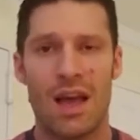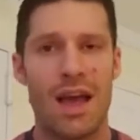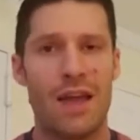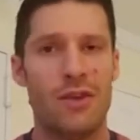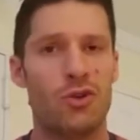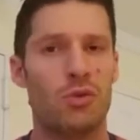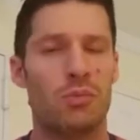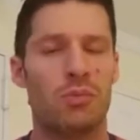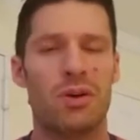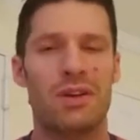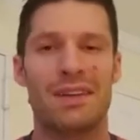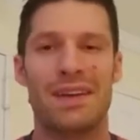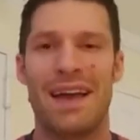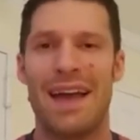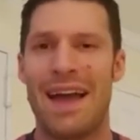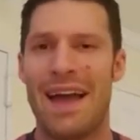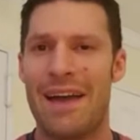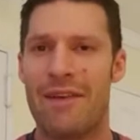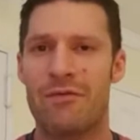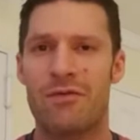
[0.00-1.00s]
and you're putting
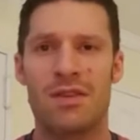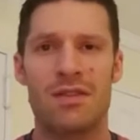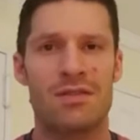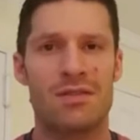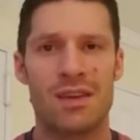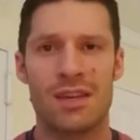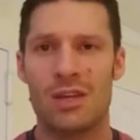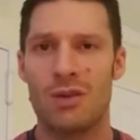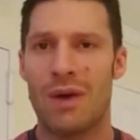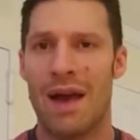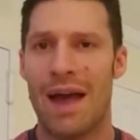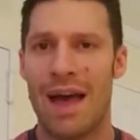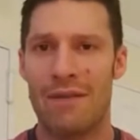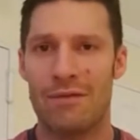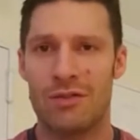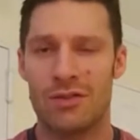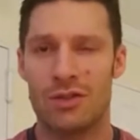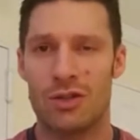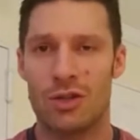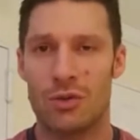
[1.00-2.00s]
everything you
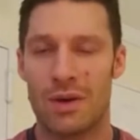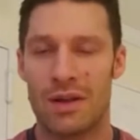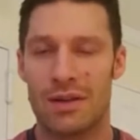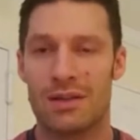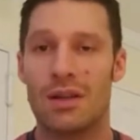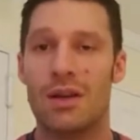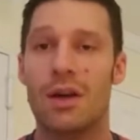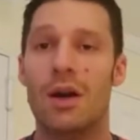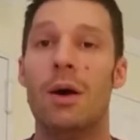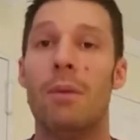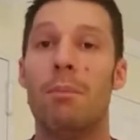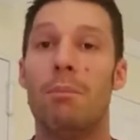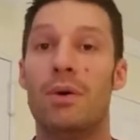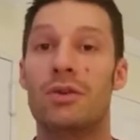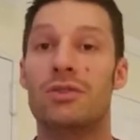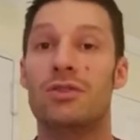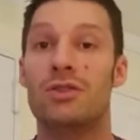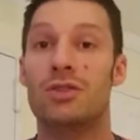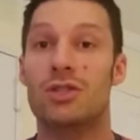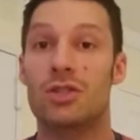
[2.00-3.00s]
have into it,
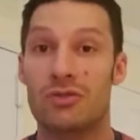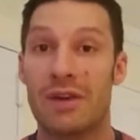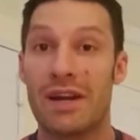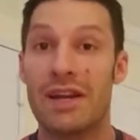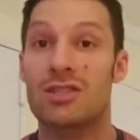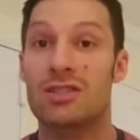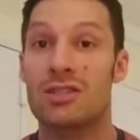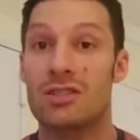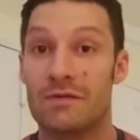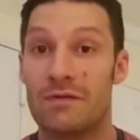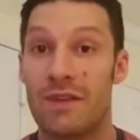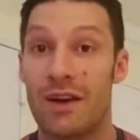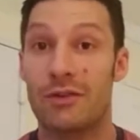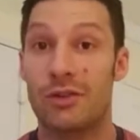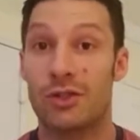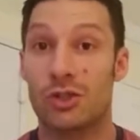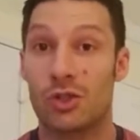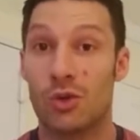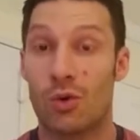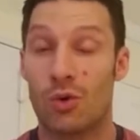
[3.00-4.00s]
but the duration is
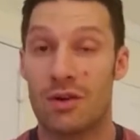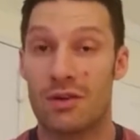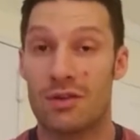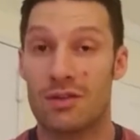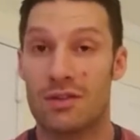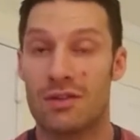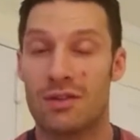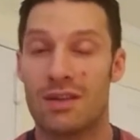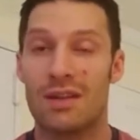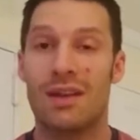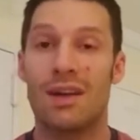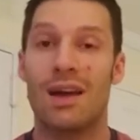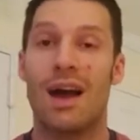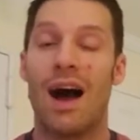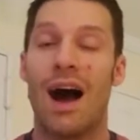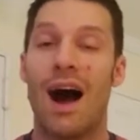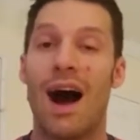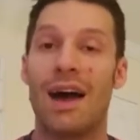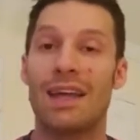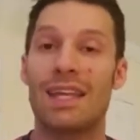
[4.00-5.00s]
very short.
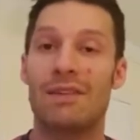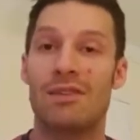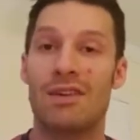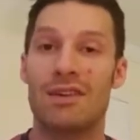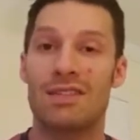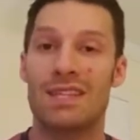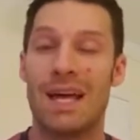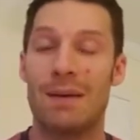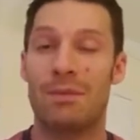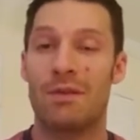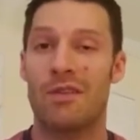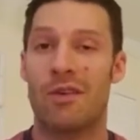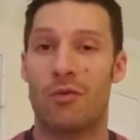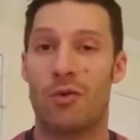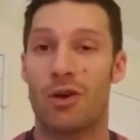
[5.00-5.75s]
I'll give an example of a